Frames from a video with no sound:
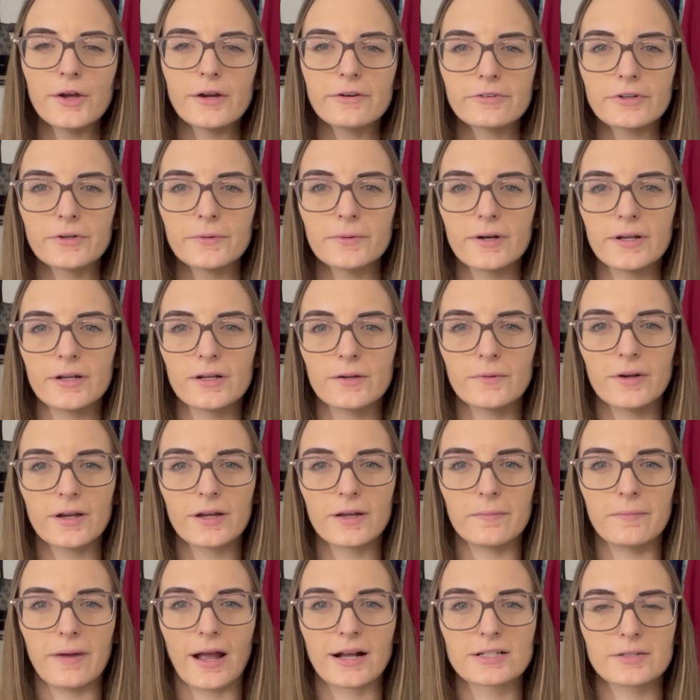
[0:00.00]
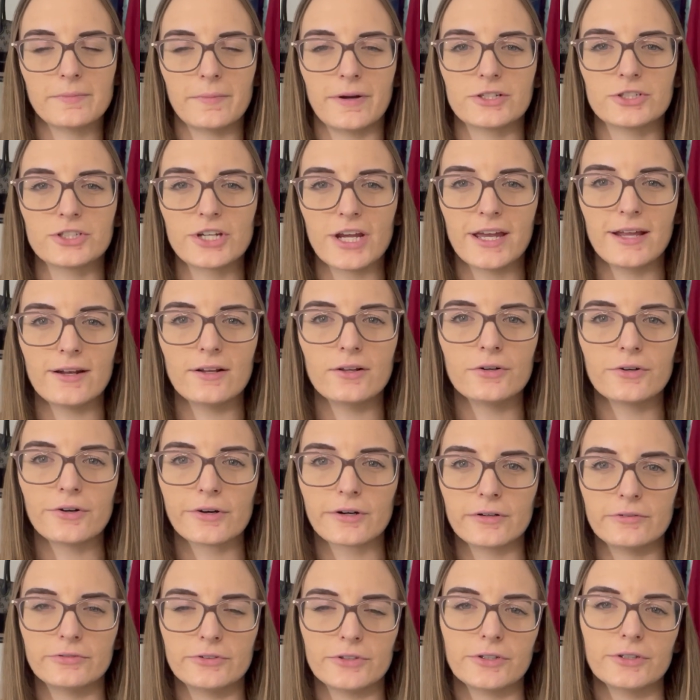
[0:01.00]
everyone and welcome back to my channel,
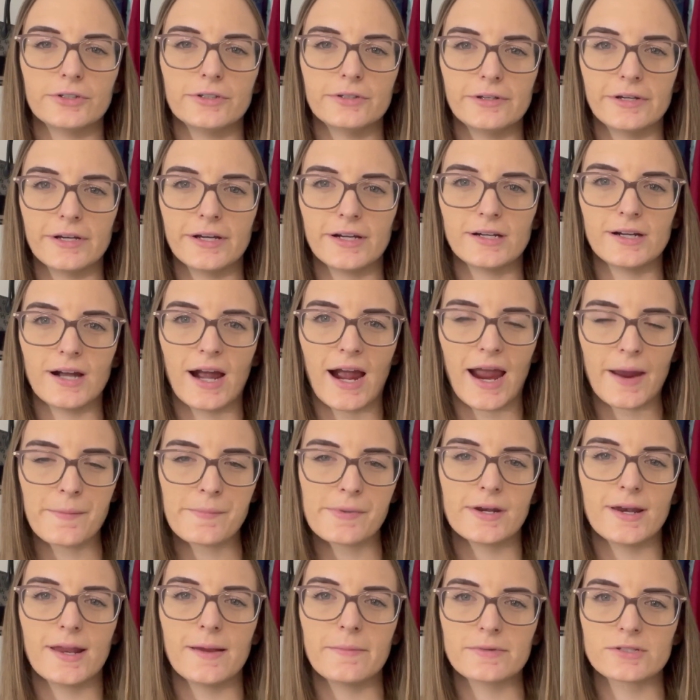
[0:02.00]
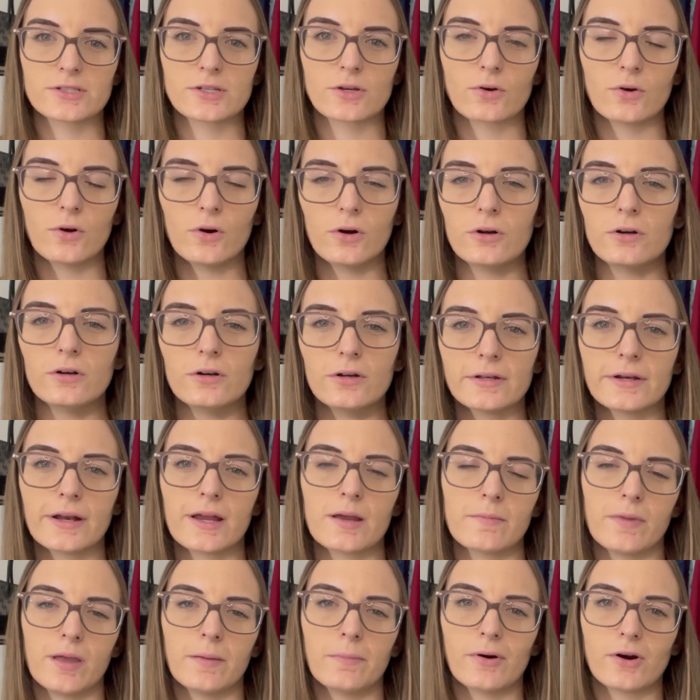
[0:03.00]
or if you're new here, hi, my name is Nicole and
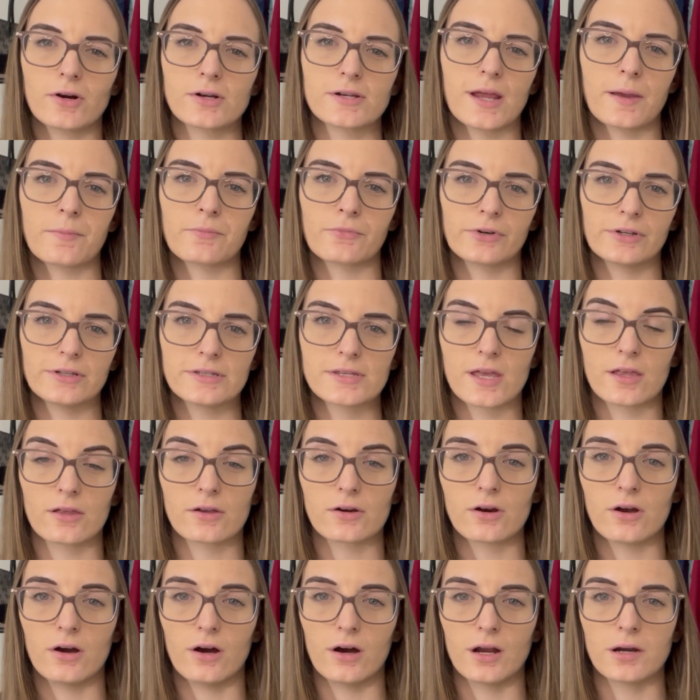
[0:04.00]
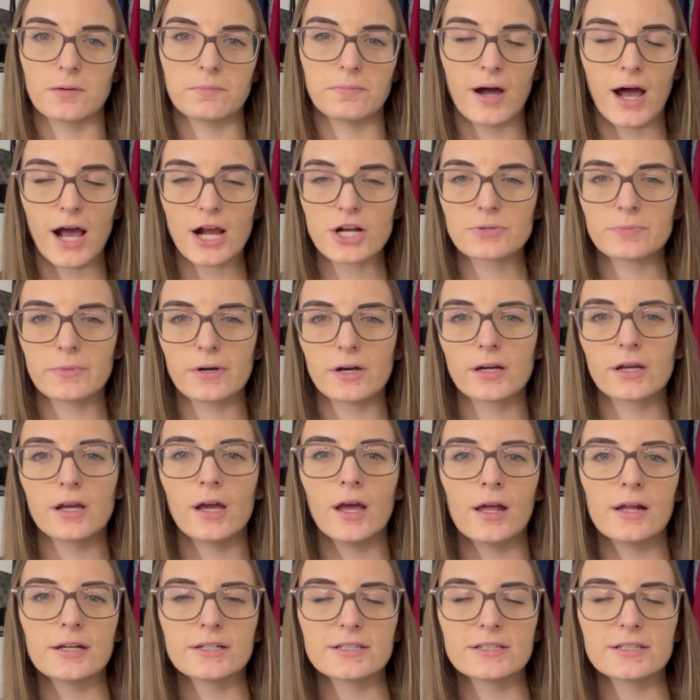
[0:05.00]
I'm a part-time reseller on Poshmark.